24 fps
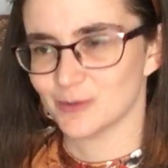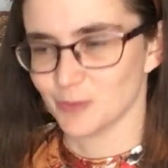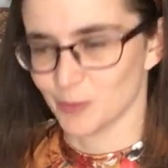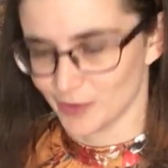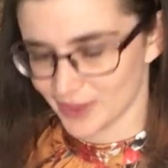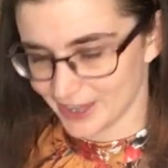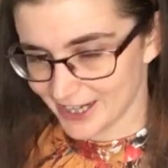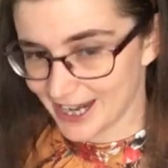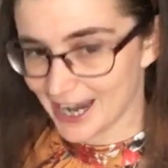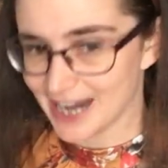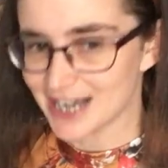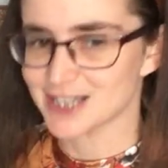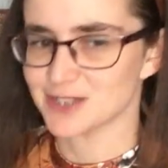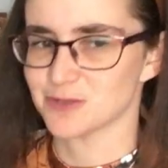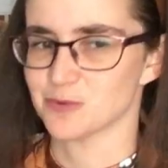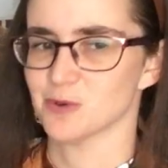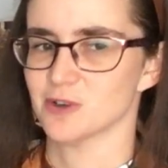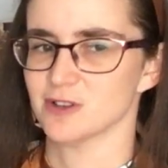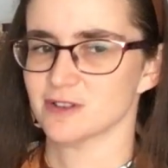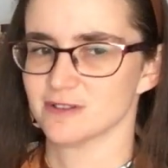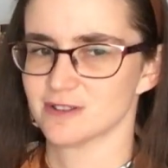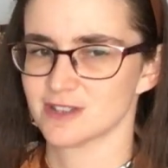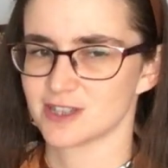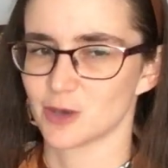Well, the next
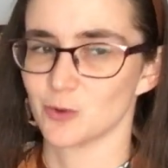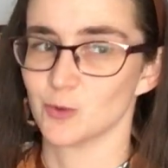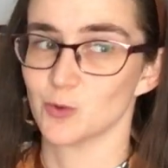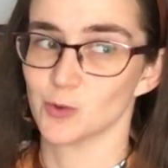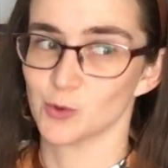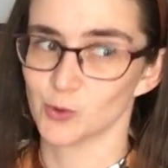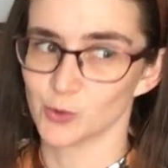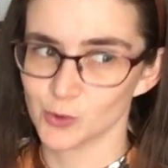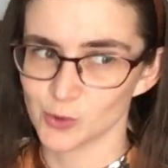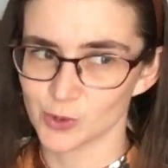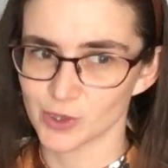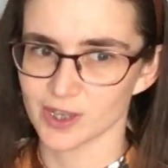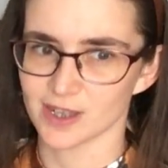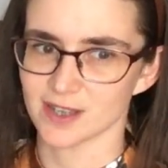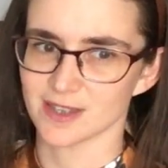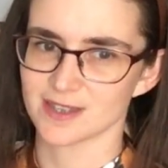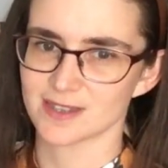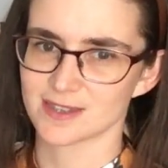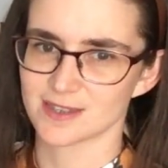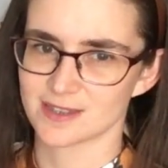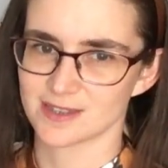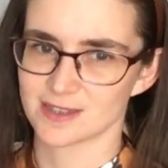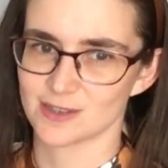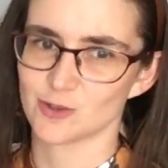one, so
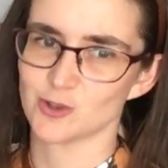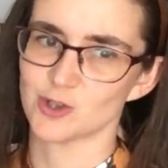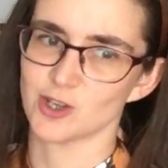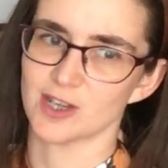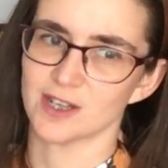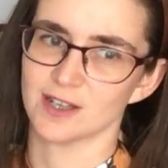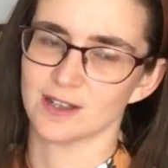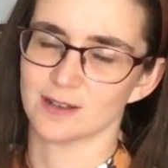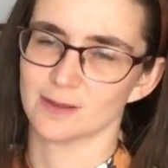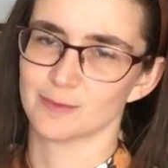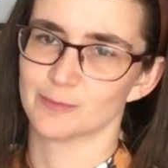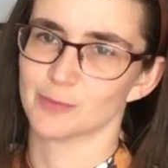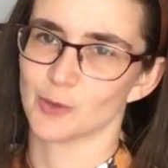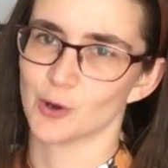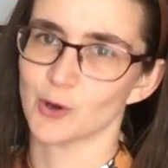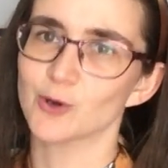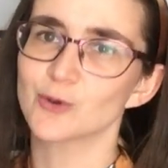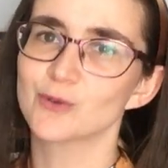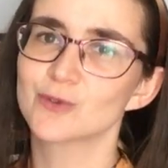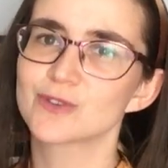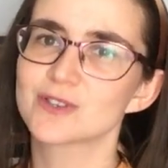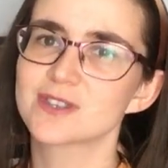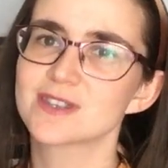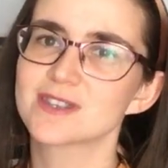August's gin
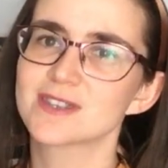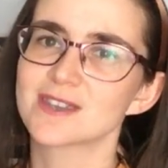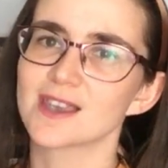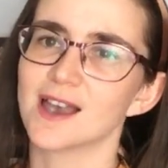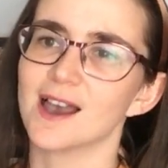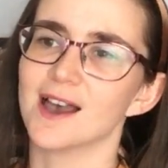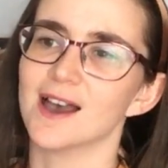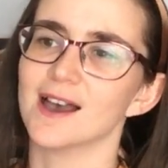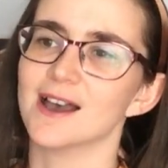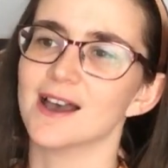box,